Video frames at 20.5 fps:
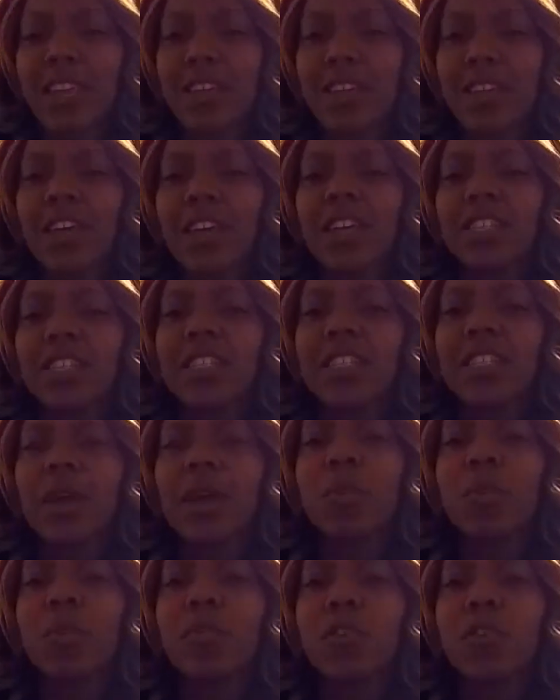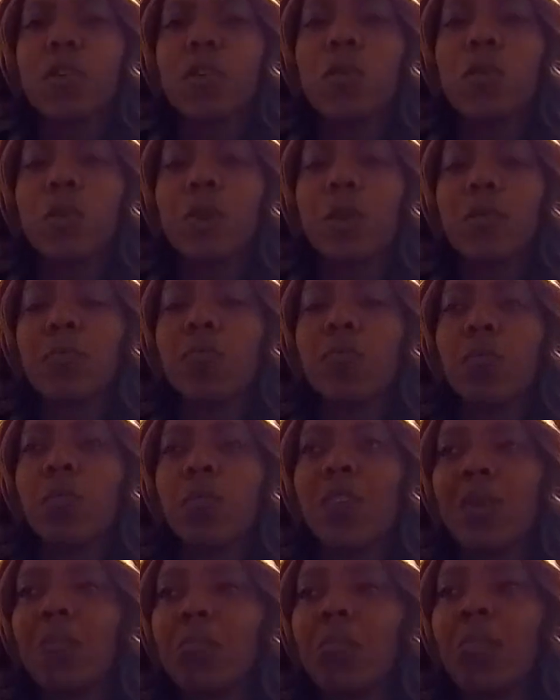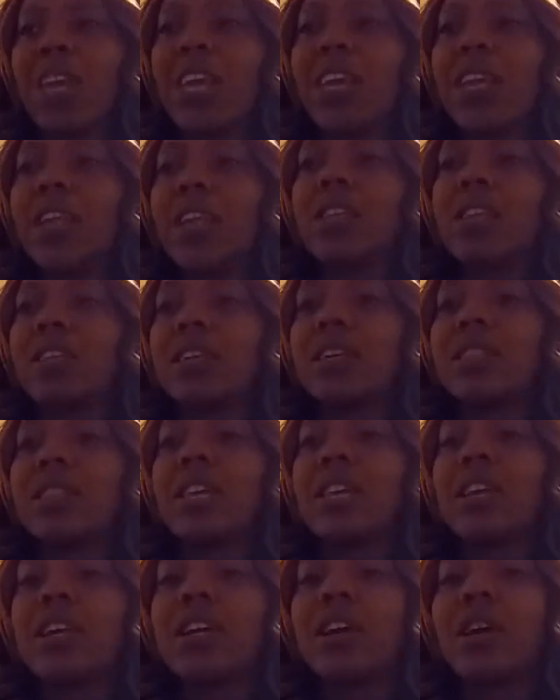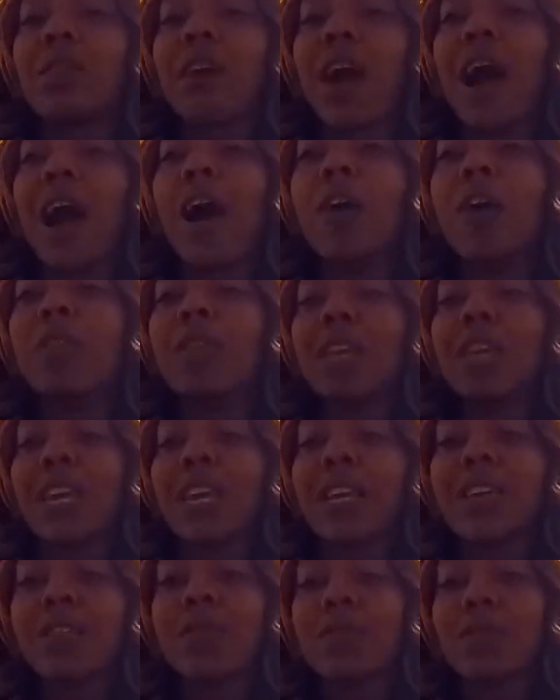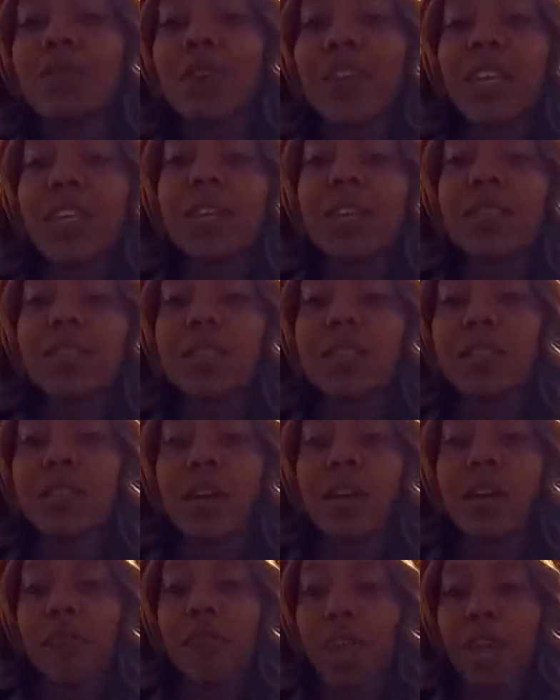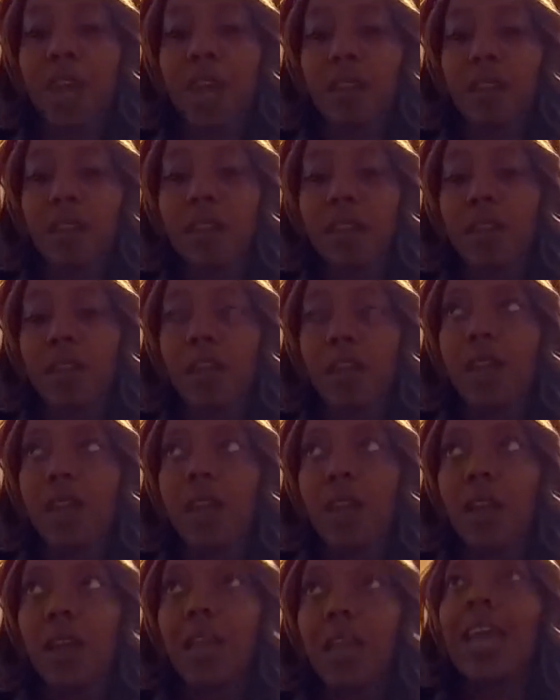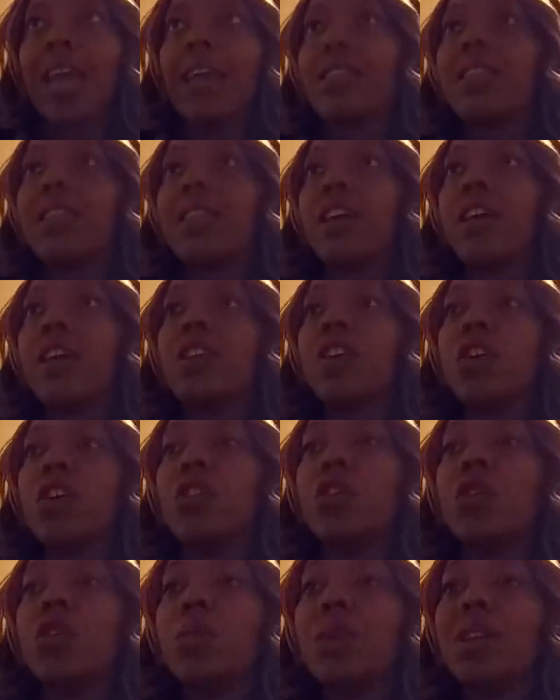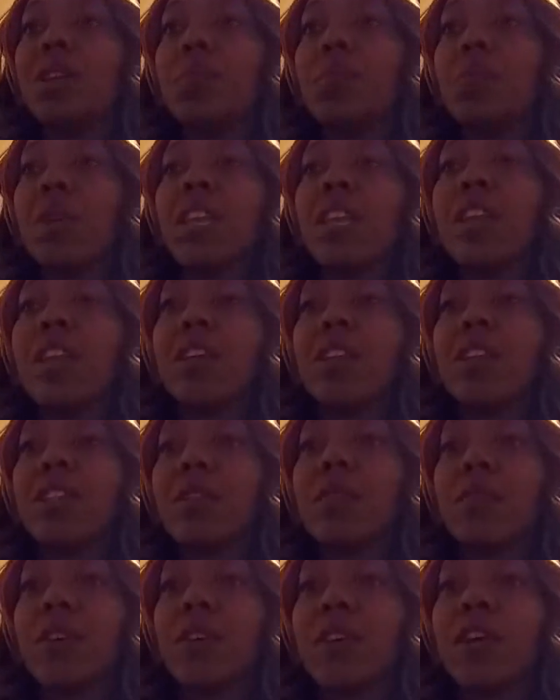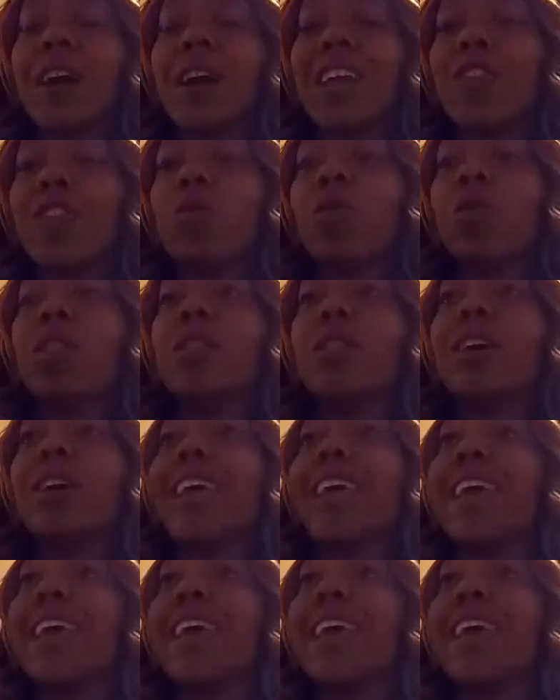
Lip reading: that. Some of you would immediately think of all the inconvenience of that. And then you would immediately feel, and you will look at